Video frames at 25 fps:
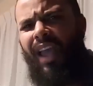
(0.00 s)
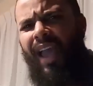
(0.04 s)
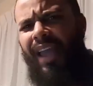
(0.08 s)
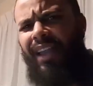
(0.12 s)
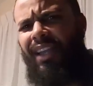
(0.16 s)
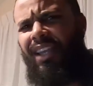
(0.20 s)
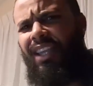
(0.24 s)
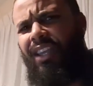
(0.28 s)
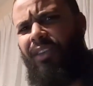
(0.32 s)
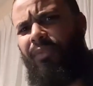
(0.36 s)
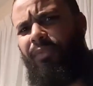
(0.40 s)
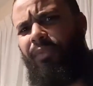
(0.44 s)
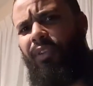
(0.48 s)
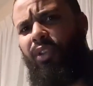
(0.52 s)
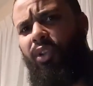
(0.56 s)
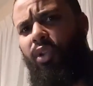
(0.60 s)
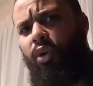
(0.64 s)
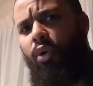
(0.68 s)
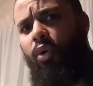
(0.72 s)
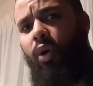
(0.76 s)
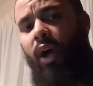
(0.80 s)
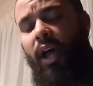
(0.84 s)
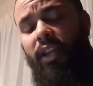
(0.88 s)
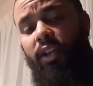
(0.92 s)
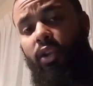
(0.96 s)
And even
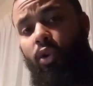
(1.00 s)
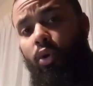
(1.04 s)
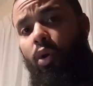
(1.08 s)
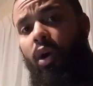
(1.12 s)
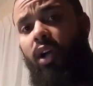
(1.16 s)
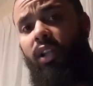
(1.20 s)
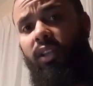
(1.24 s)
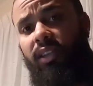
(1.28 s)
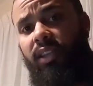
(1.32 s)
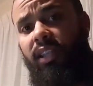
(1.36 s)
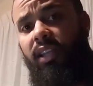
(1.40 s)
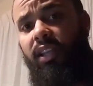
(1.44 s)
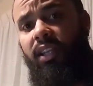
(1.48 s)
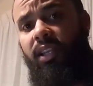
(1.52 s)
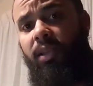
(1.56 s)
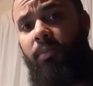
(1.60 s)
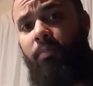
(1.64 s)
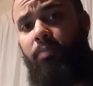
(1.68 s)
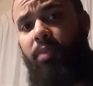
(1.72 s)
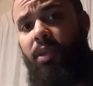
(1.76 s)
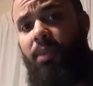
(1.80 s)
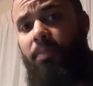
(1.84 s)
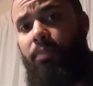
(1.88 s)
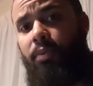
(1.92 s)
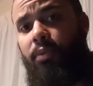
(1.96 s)
though I know Antillean
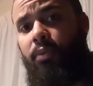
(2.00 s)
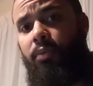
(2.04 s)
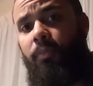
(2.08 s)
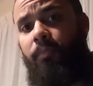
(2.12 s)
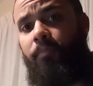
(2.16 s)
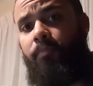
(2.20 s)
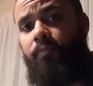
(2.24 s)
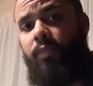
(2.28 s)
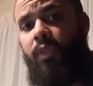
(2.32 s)
people,